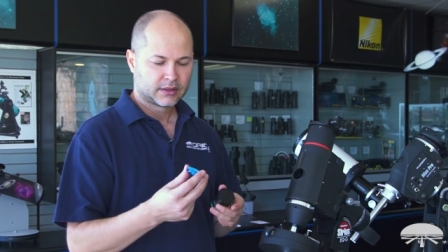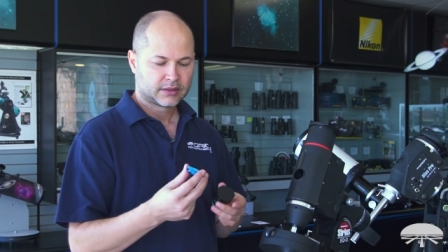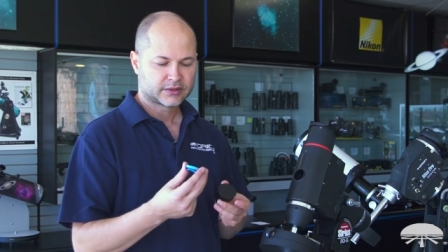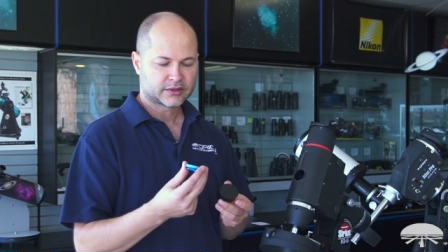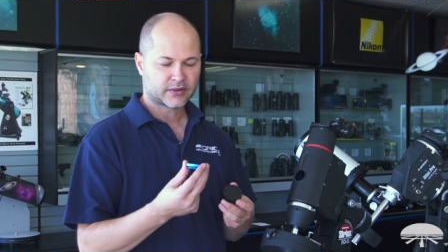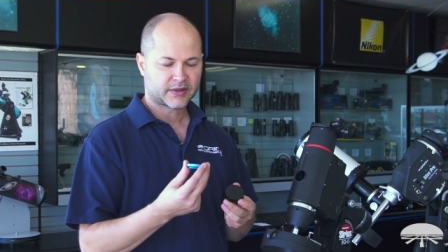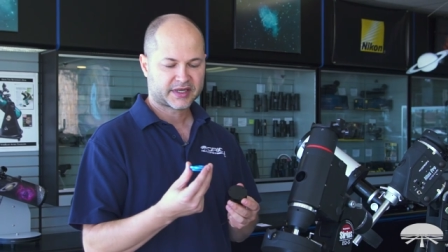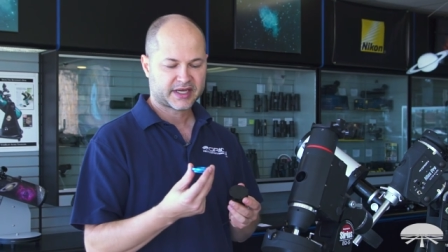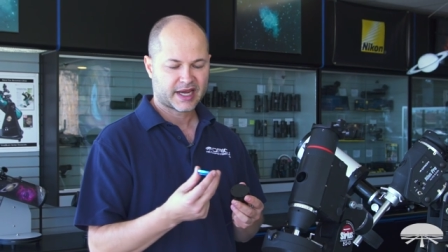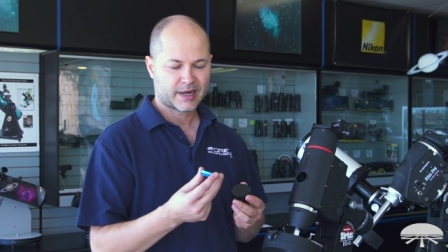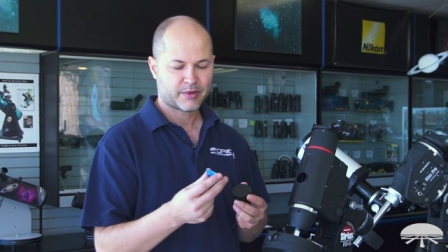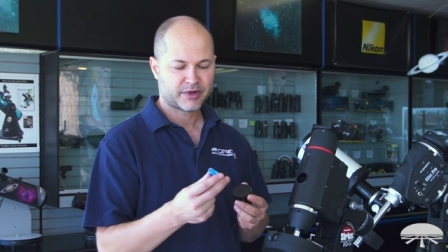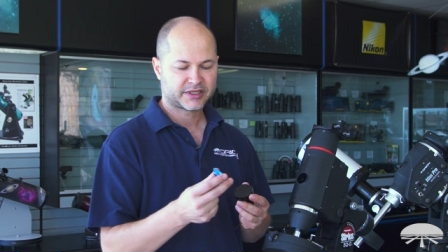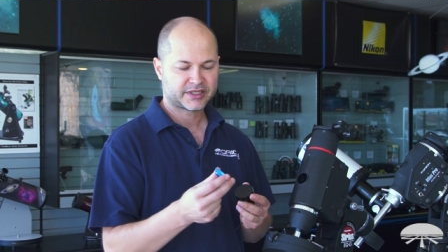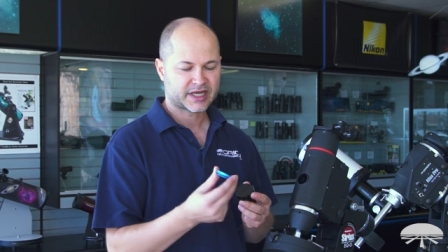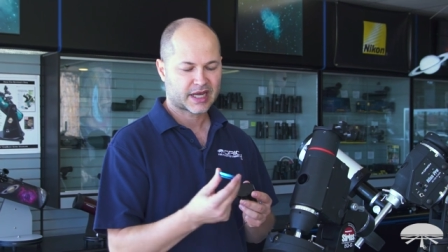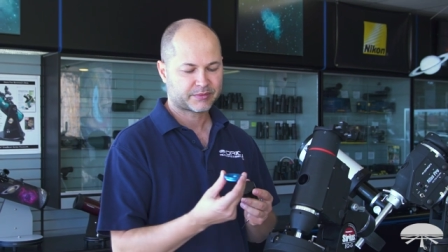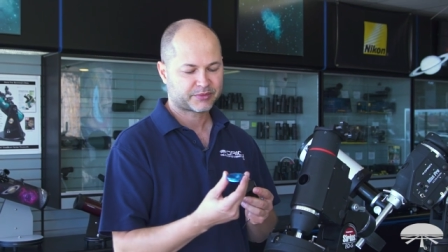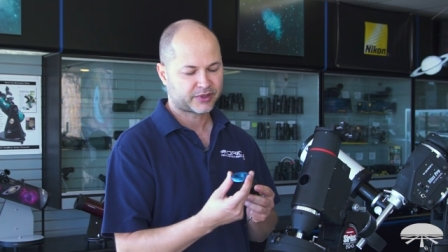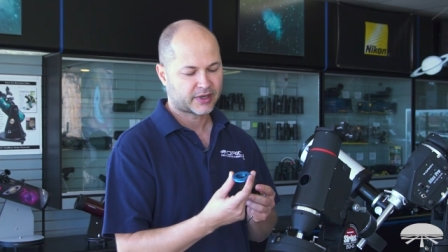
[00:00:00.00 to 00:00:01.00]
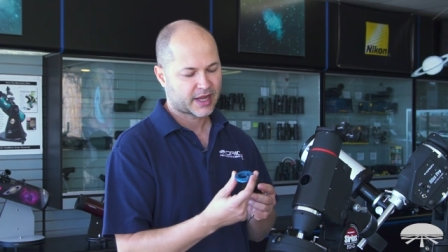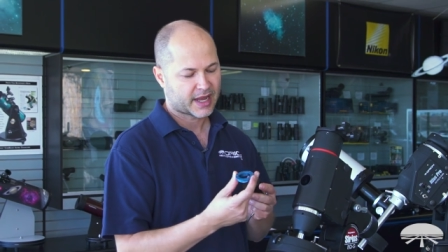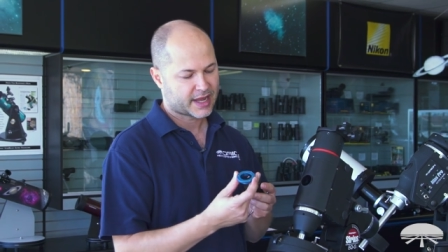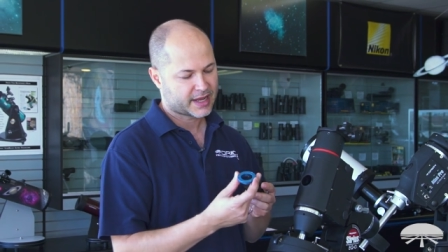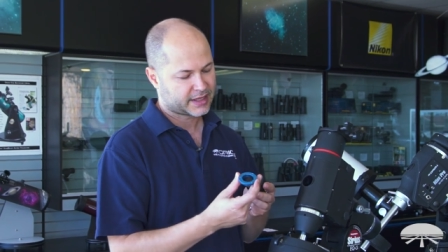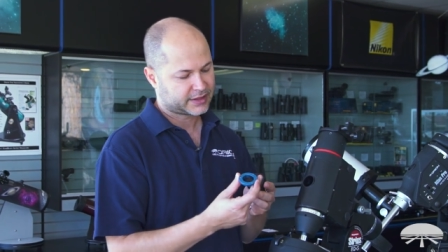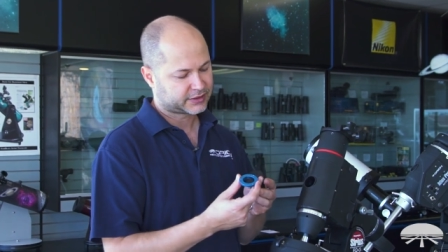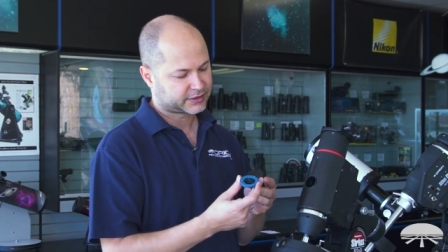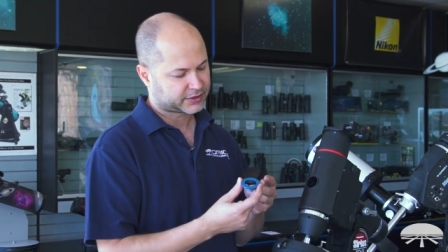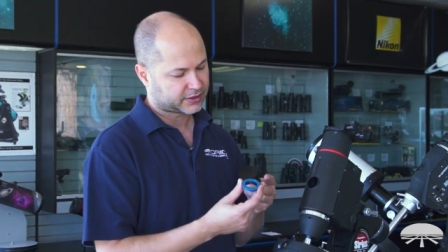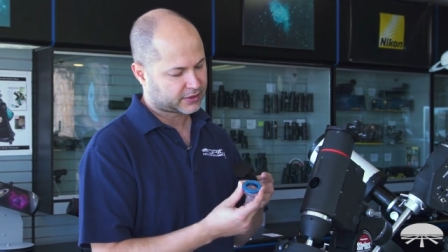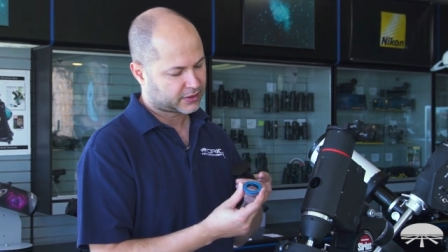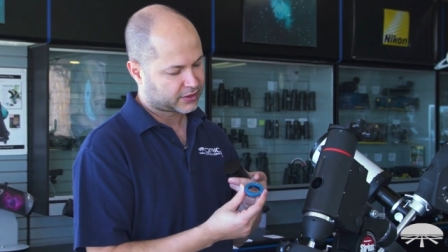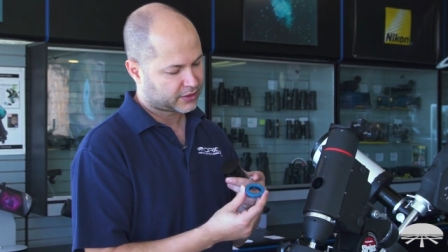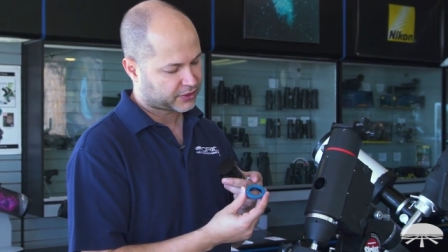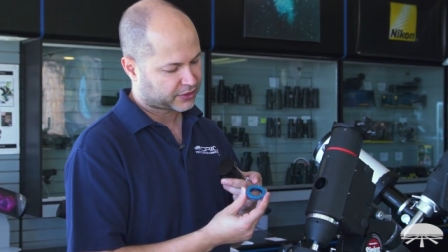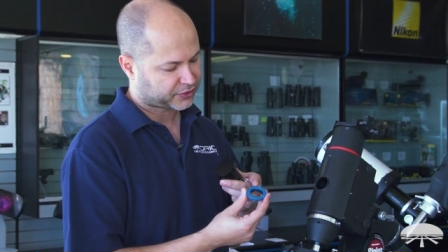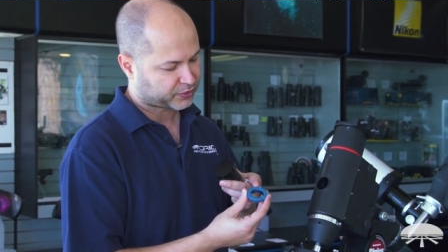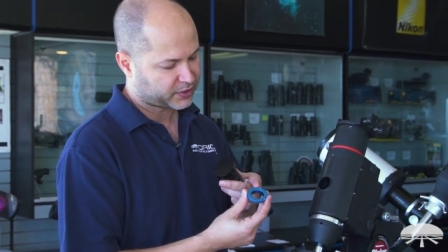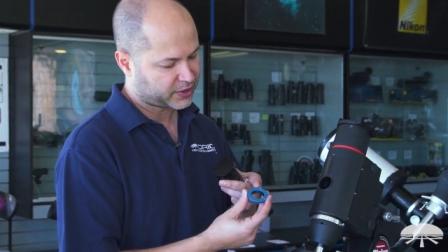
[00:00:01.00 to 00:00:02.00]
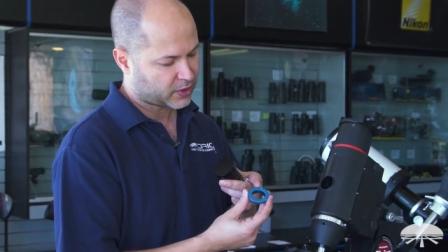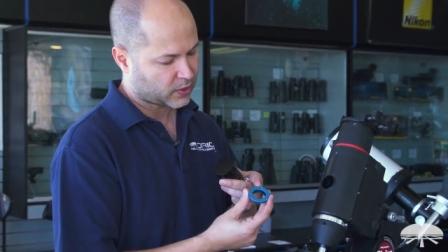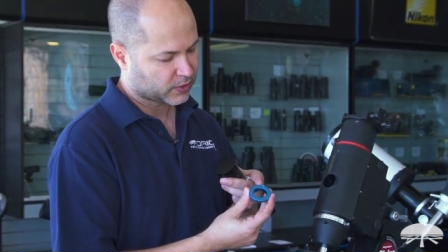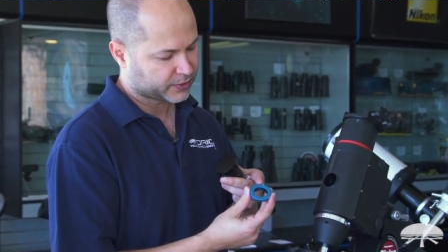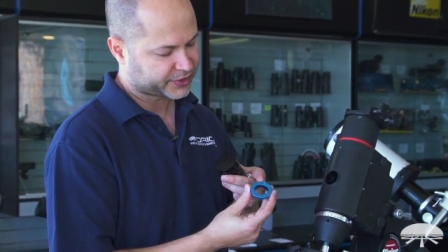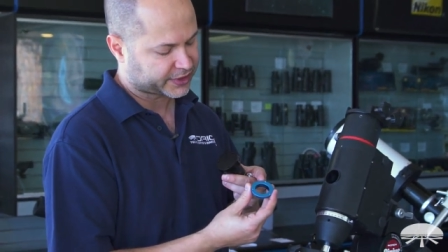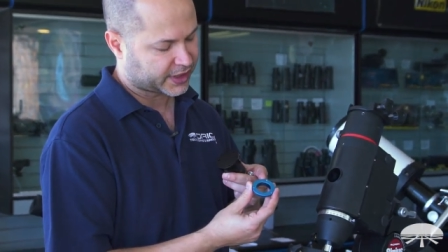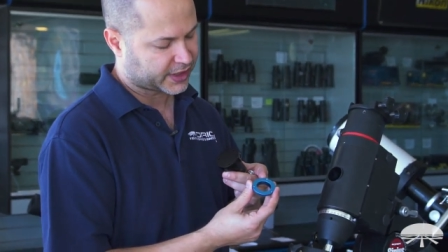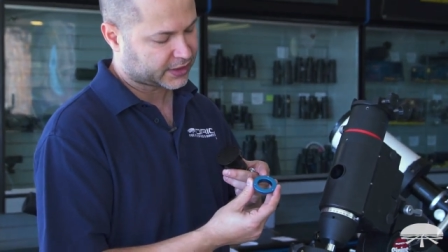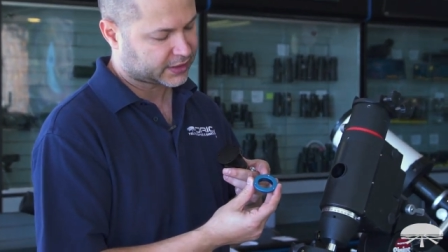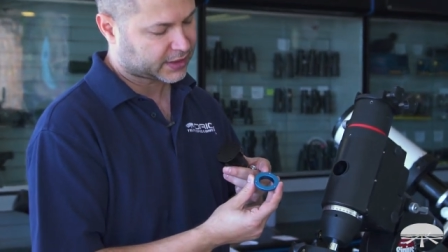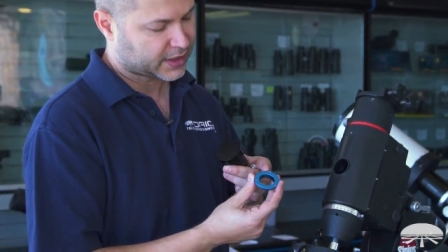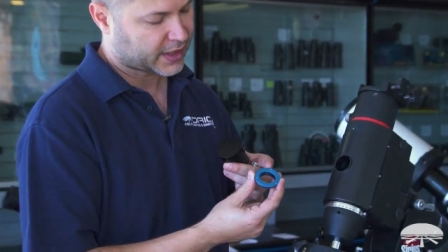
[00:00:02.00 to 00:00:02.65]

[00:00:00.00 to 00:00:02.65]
So the camera adapter has three holes in it,